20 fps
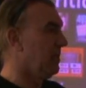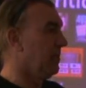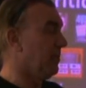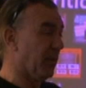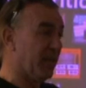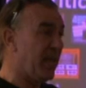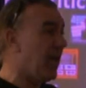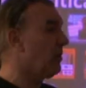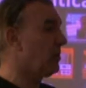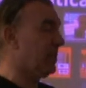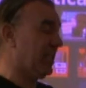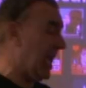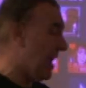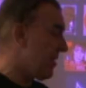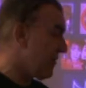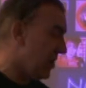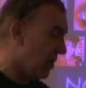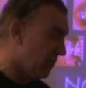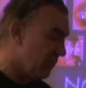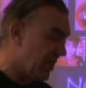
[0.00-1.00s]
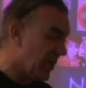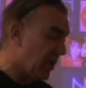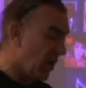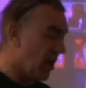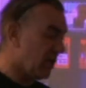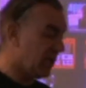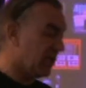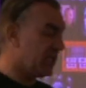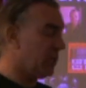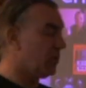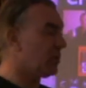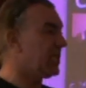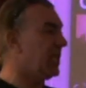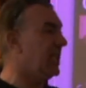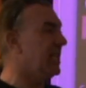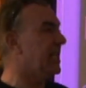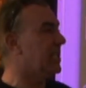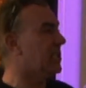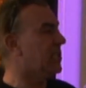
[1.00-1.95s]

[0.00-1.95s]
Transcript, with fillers: But they'll carry on regardless. They'll send